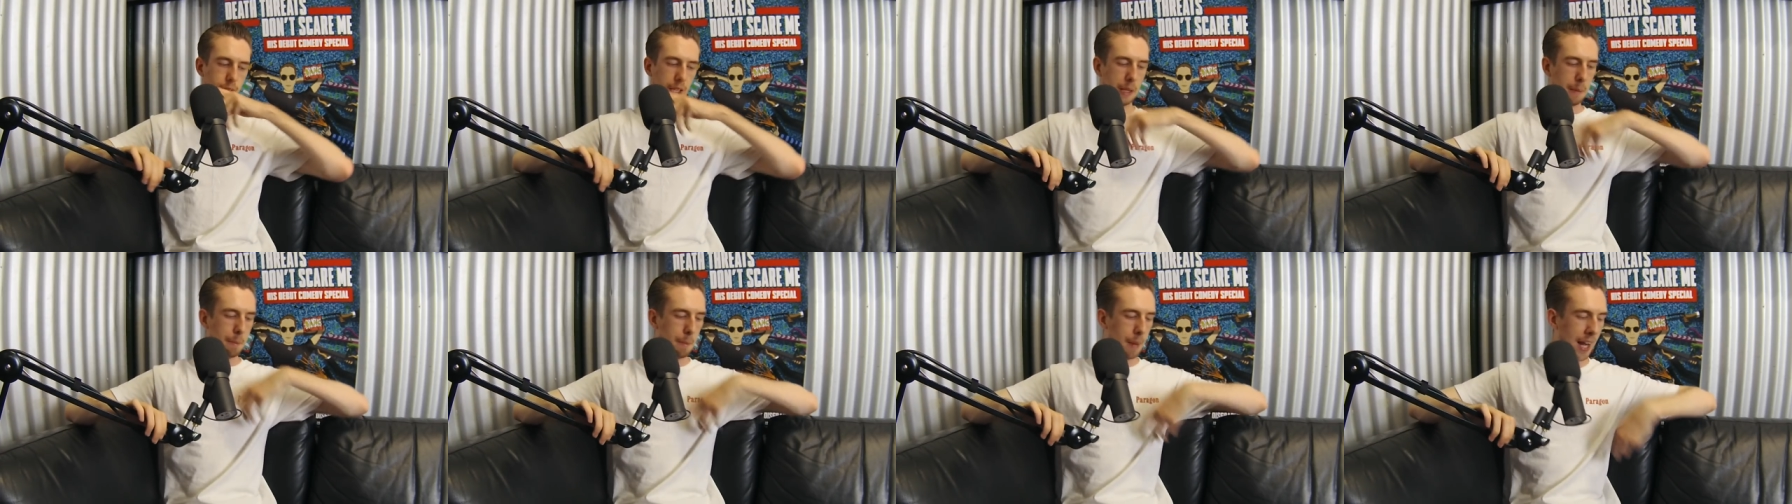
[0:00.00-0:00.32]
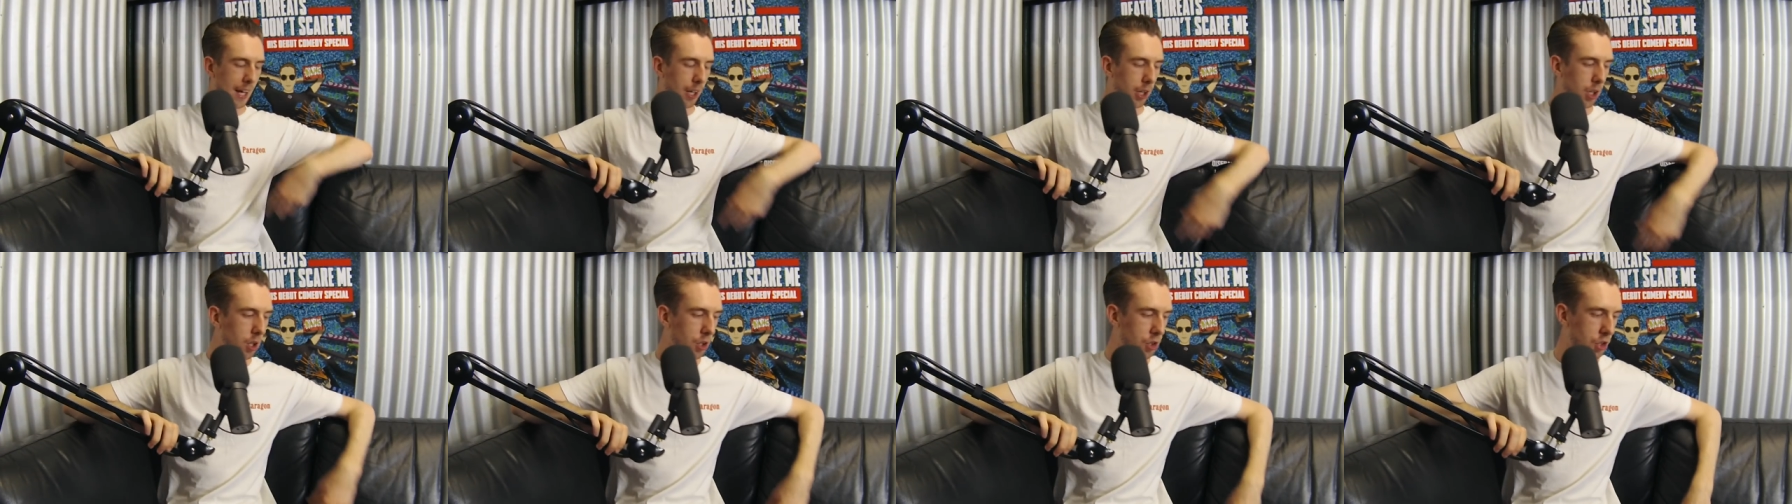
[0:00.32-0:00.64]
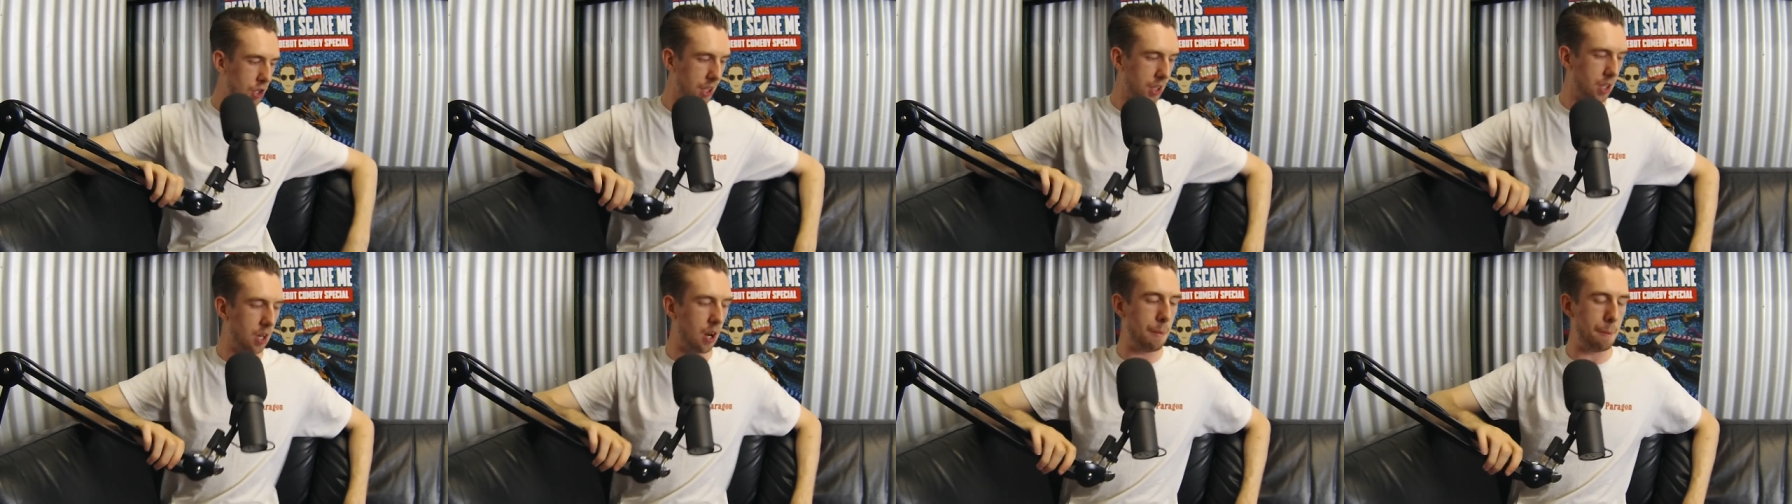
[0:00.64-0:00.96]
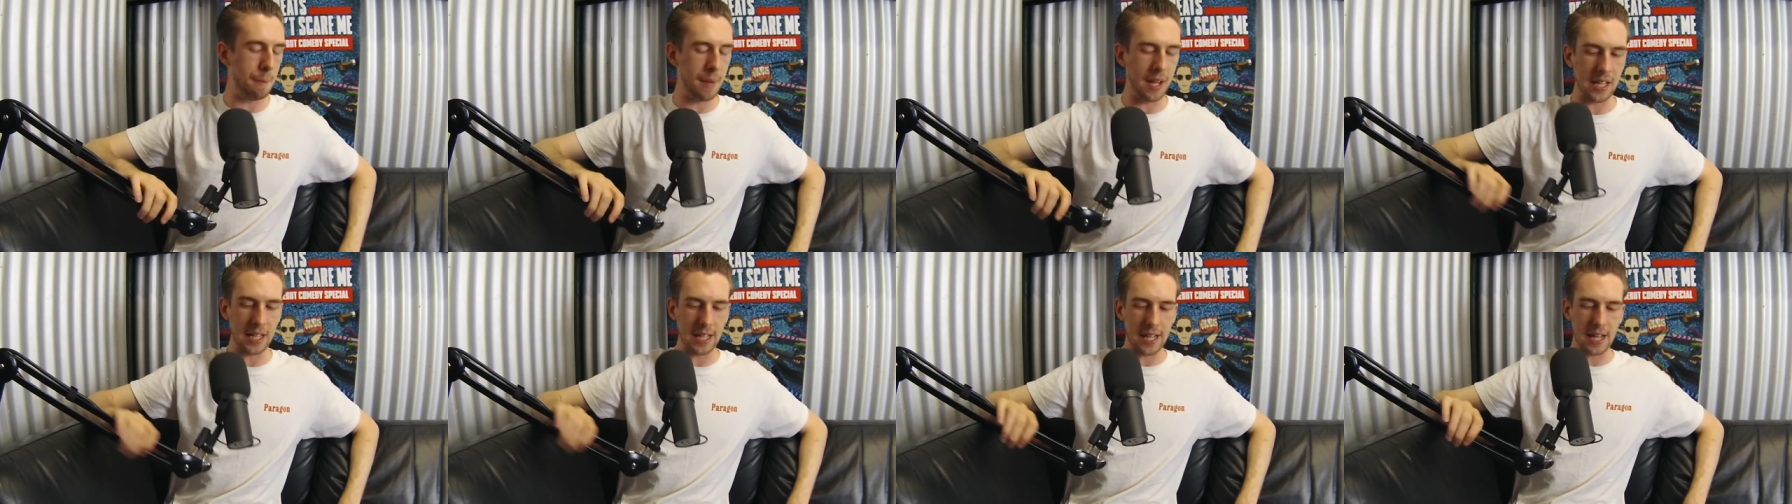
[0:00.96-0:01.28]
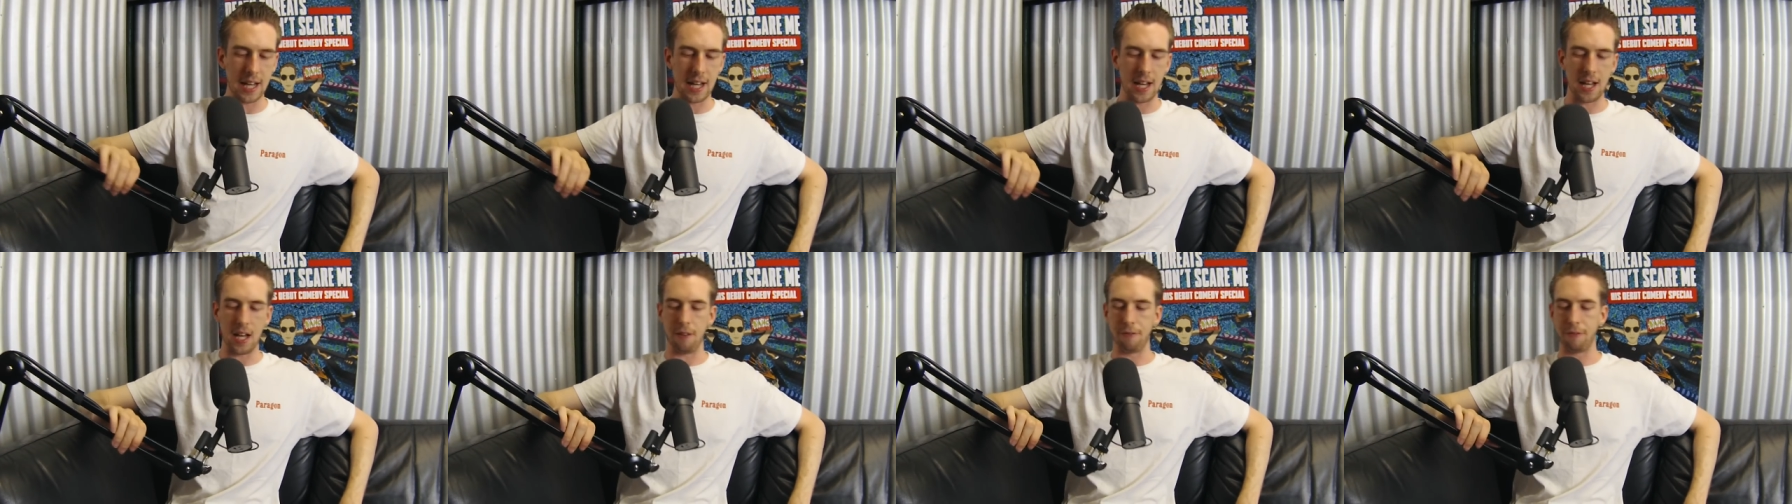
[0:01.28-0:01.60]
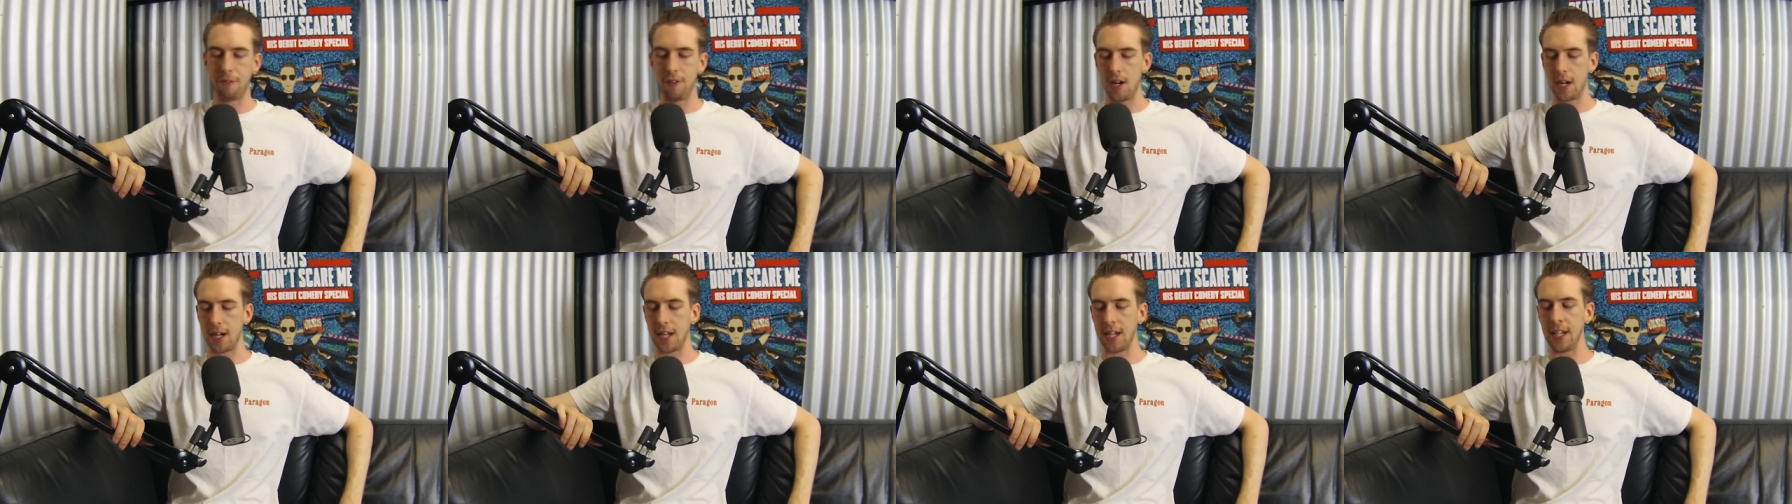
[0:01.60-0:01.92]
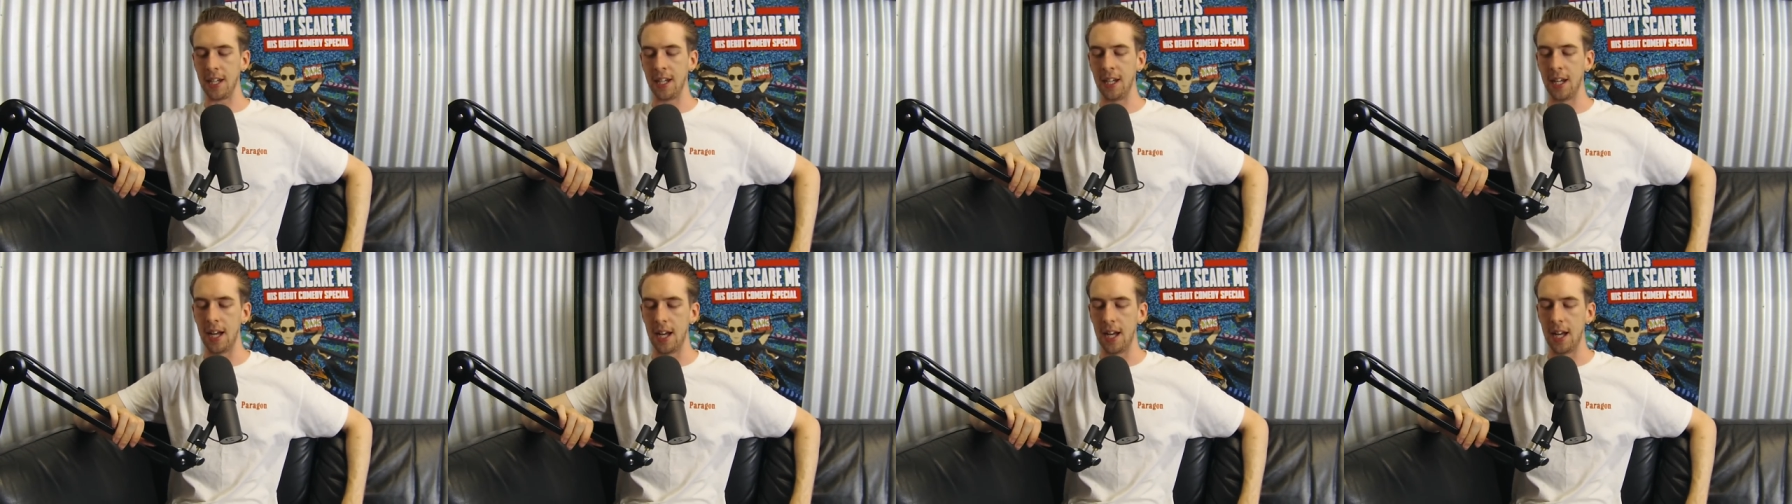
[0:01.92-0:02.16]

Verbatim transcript: my girl, she got me uh, a fucking